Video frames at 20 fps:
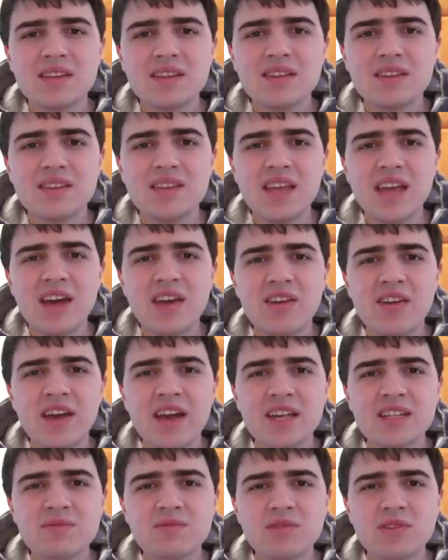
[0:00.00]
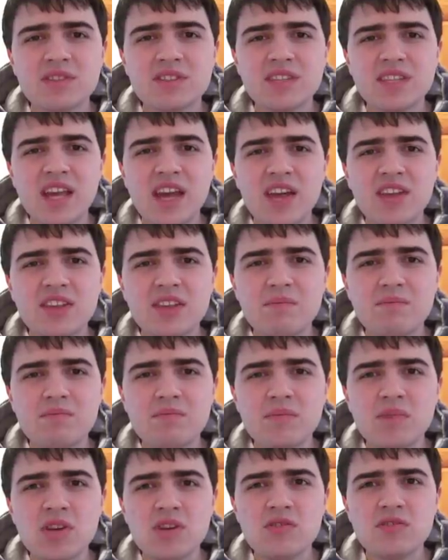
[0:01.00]
Now, as for the sound
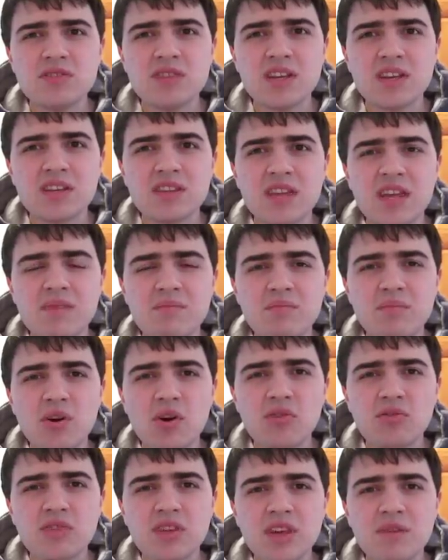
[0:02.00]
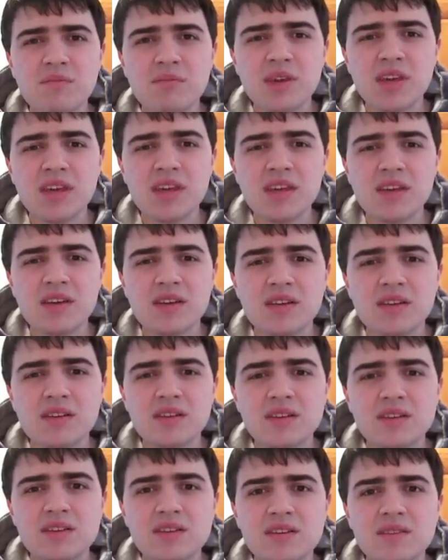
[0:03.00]
and music, they both can be
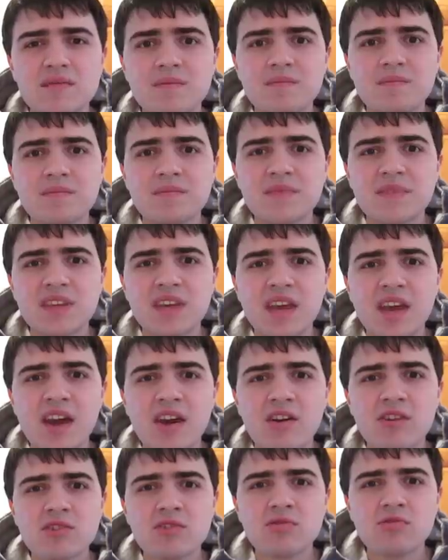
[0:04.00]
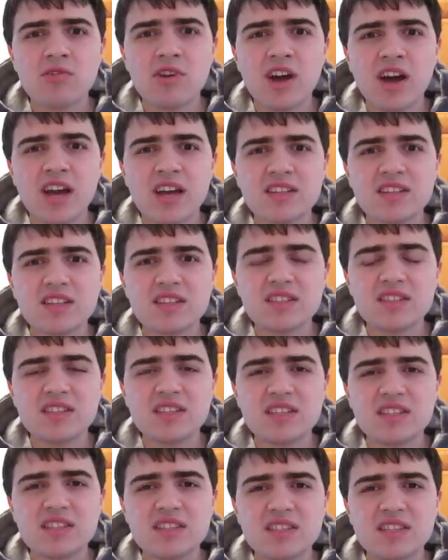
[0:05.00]
characterized as
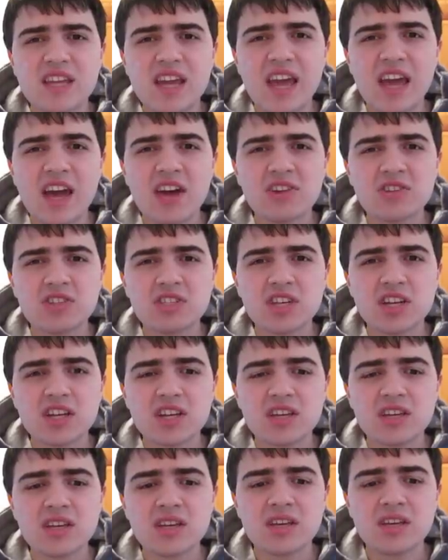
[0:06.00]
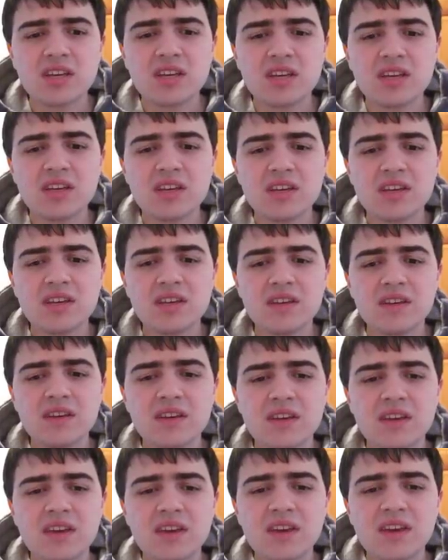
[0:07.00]
nostalgic.
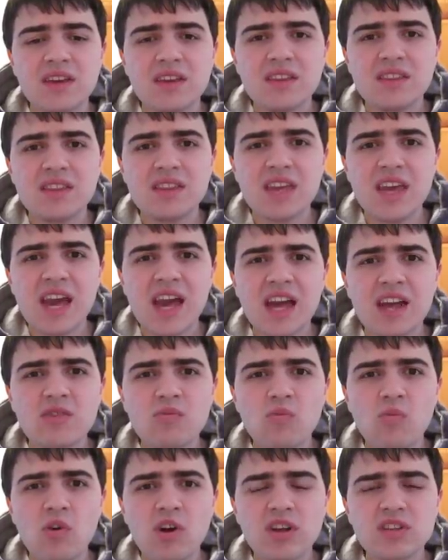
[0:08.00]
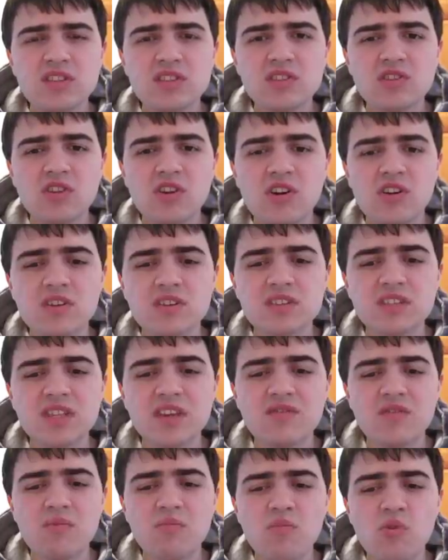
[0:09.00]
The Act 1 songs
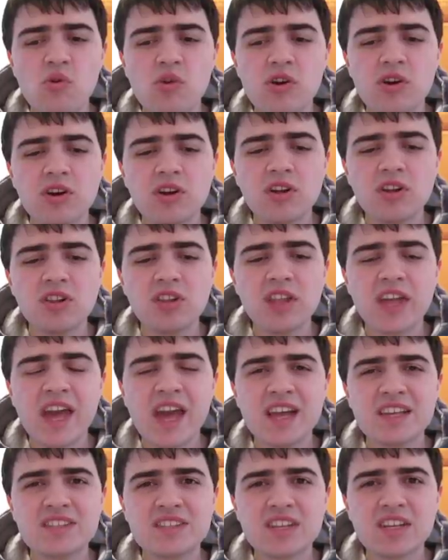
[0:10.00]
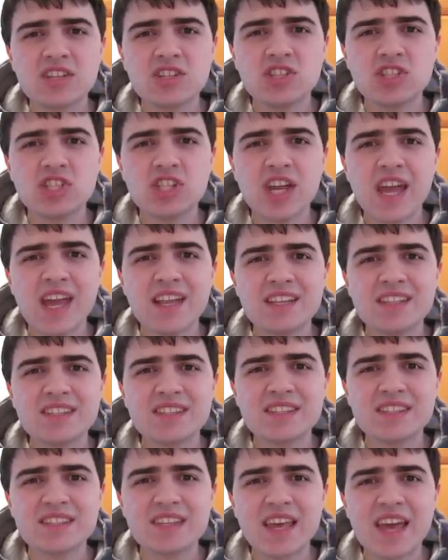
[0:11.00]
have a more classic
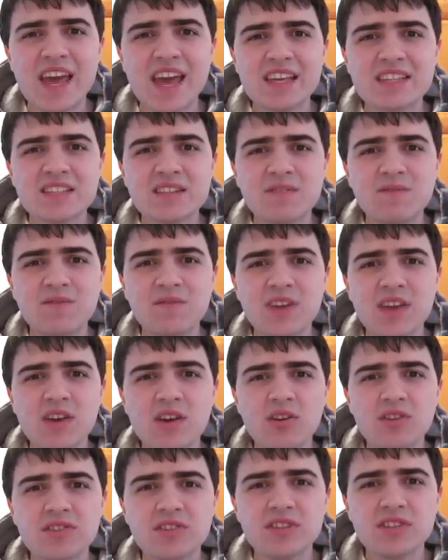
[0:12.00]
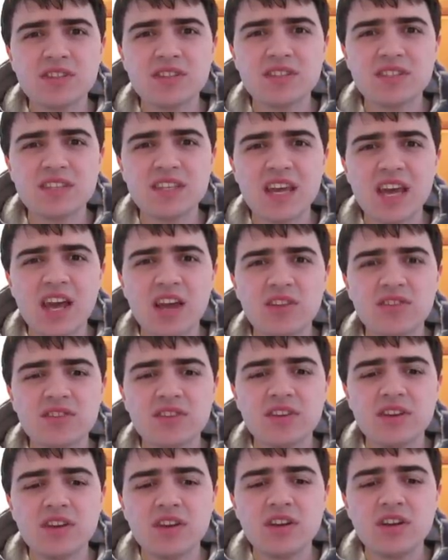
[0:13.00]
Genesis-esque feel to the
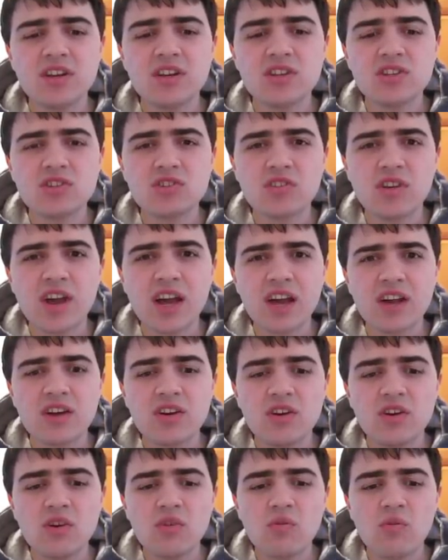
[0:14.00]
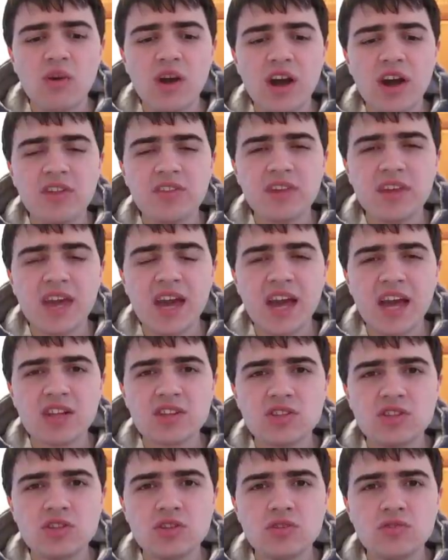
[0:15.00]
soundtrack, while the
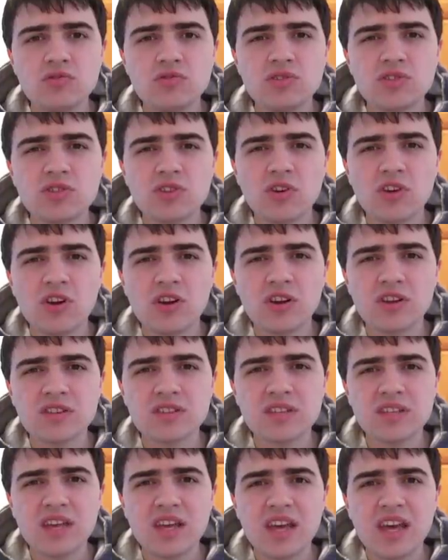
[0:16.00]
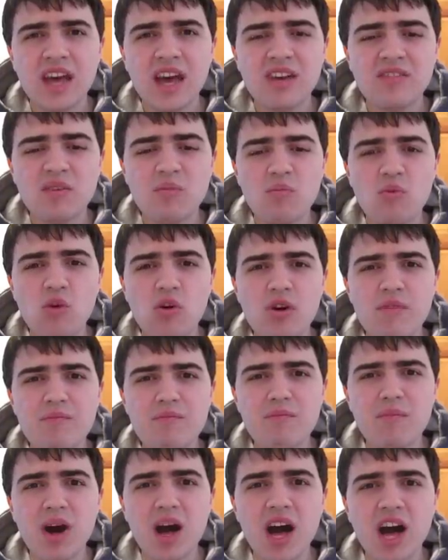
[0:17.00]
Act 2 songs have a more
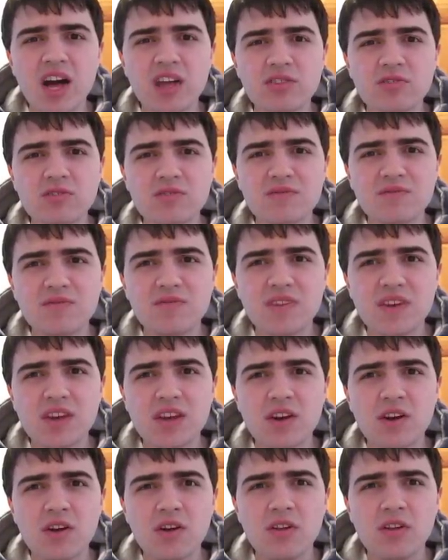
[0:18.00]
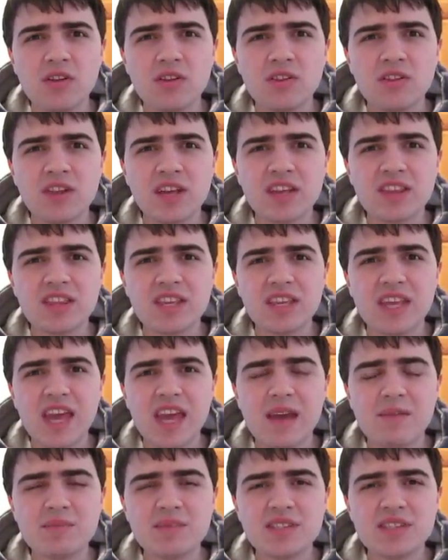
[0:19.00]
modern feel, like the
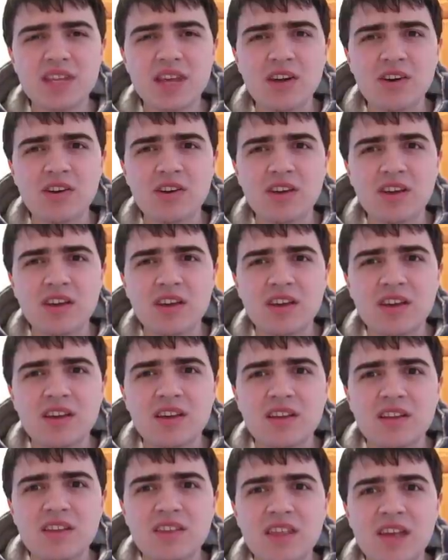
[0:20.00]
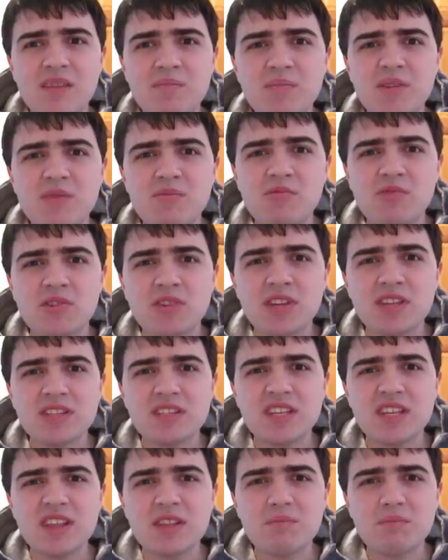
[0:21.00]
games that have been
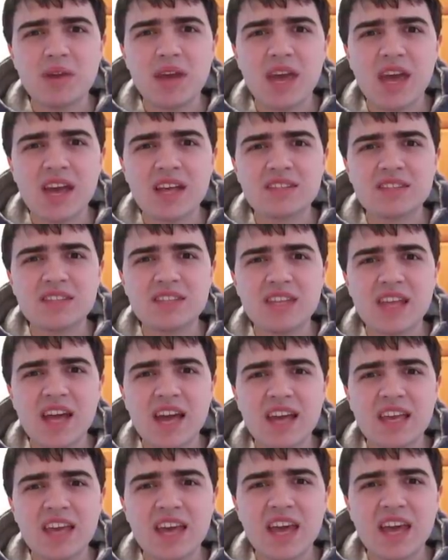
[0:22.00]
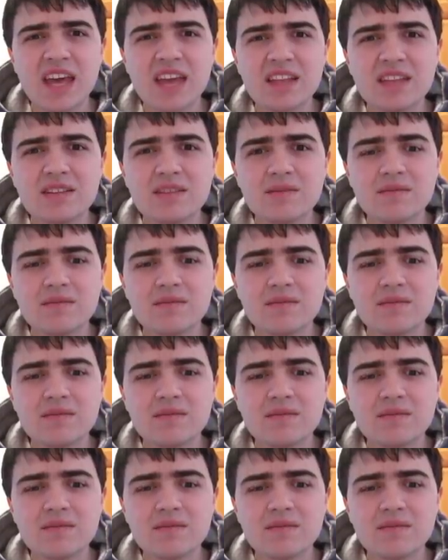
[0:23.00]
released in the past decade.